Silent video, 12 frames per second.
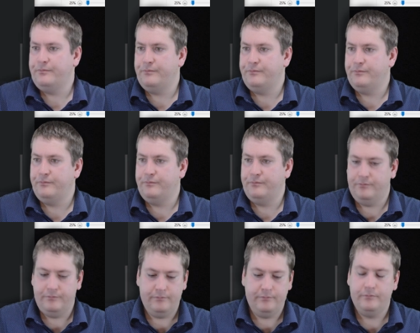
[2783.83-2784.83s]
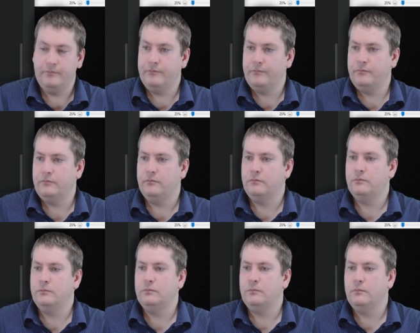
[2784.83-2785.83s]

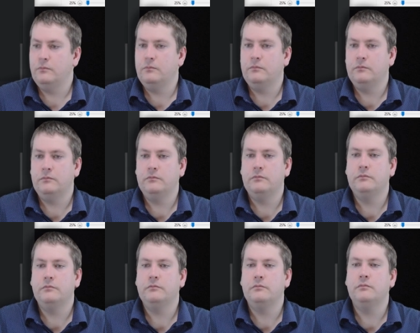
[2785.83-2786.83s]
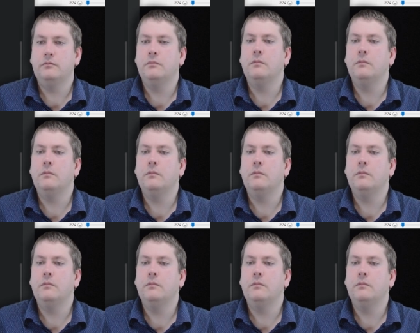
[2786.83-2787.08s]
(silence)